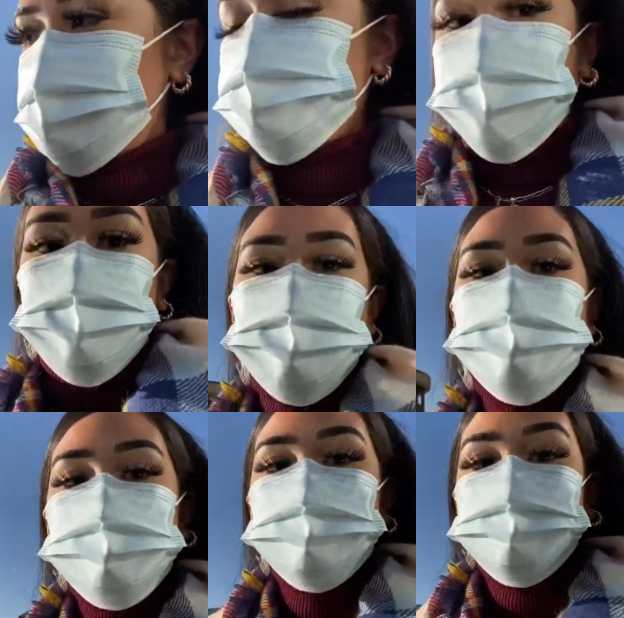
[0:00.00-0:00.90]
yeah,
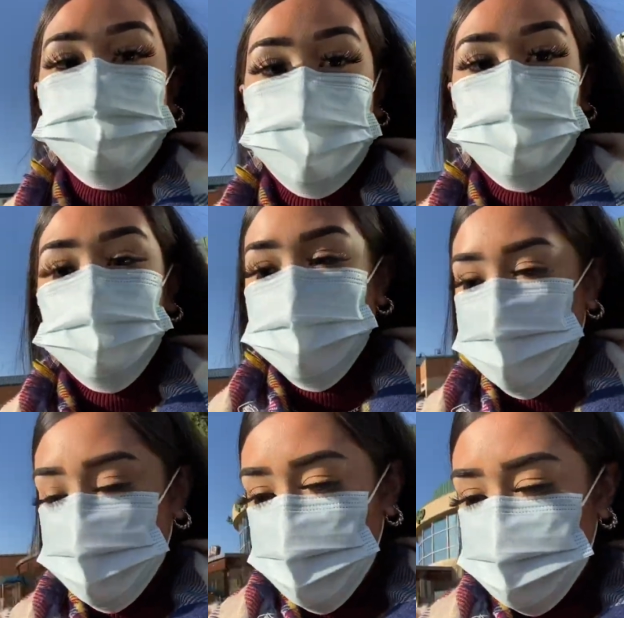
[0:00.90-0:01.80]
now we're
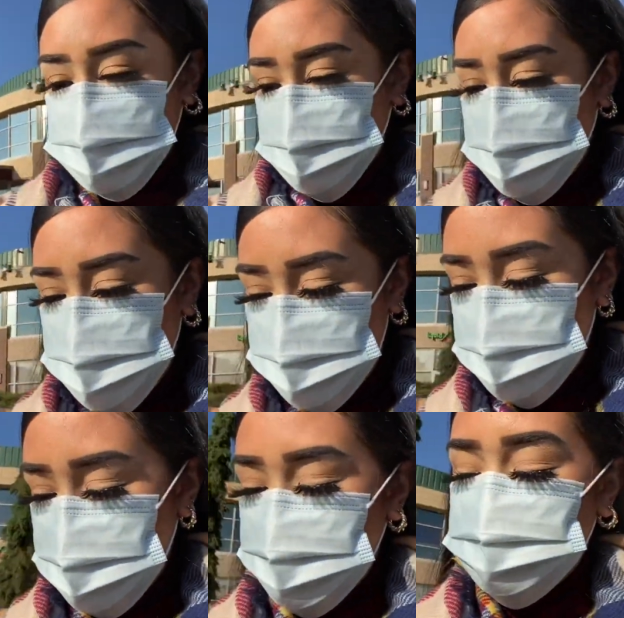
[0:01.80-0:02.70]
gonna go to
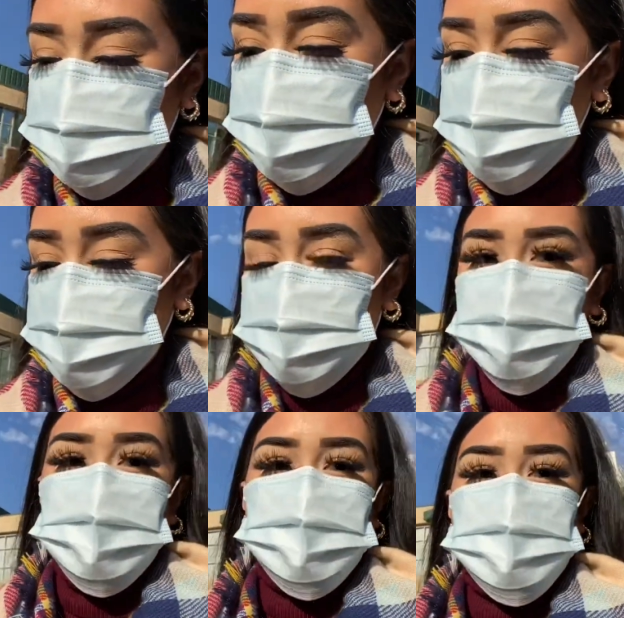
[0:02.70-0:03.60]
um
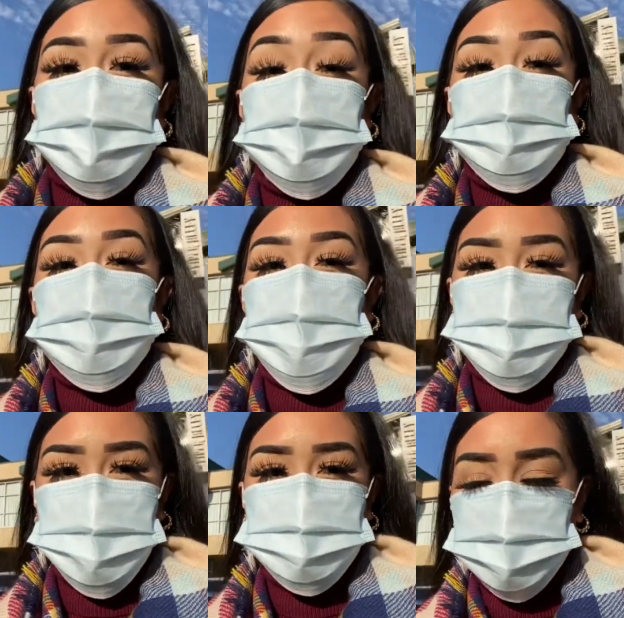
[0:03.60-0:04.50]
the
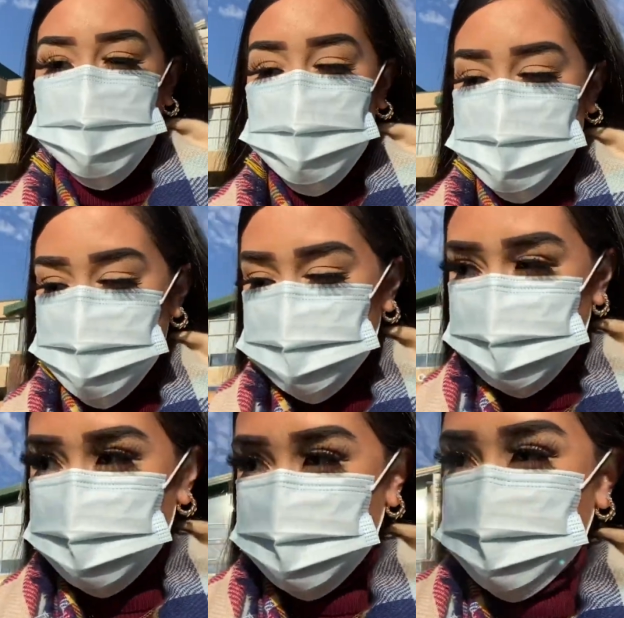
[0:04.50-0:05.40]
pumpkin place. It's
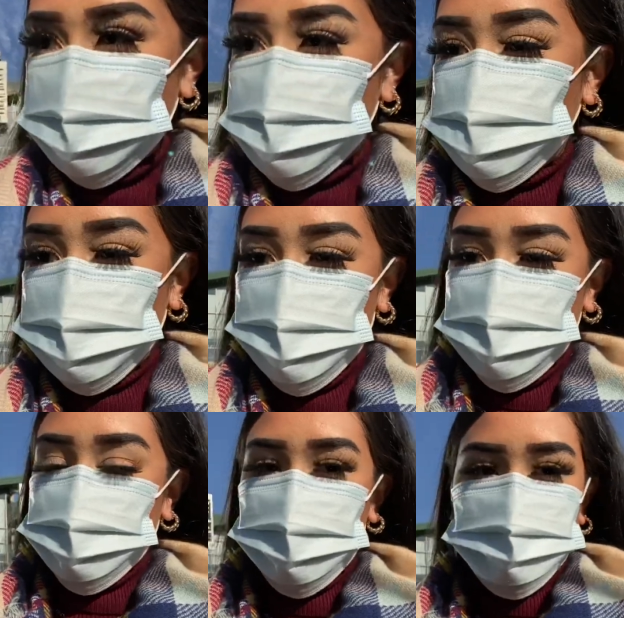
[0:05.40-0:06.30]
already like
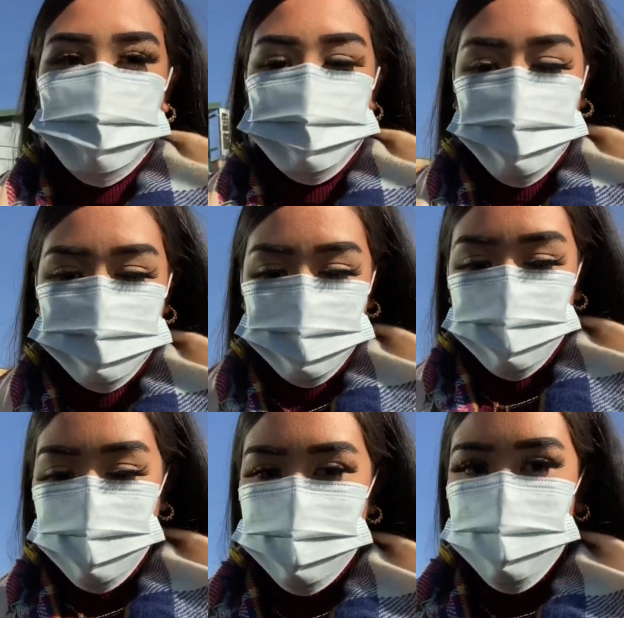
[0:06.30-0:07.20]
3:37 or something
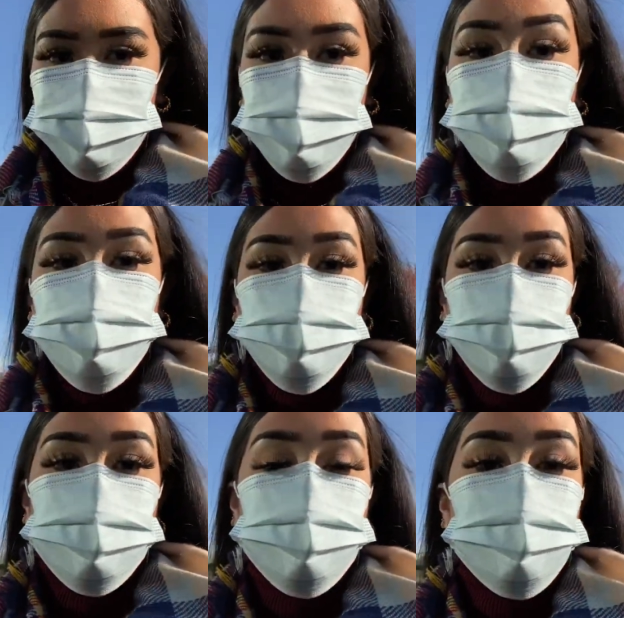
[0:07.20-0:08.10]
like that.
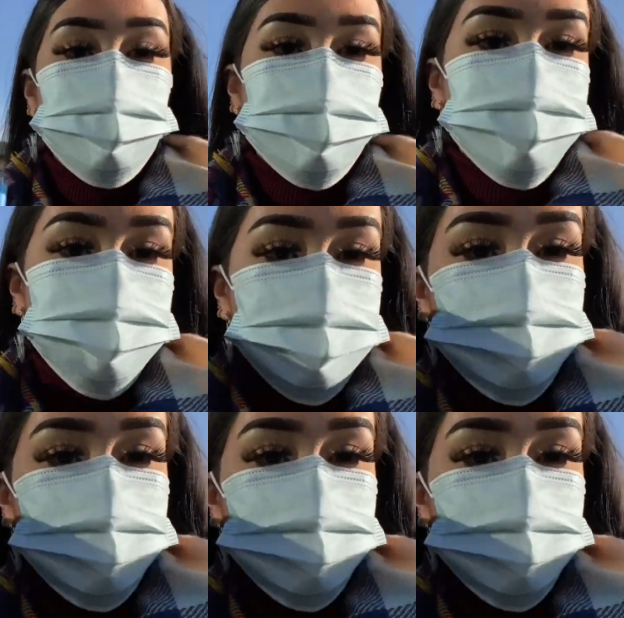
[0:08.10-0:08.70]
So we'll see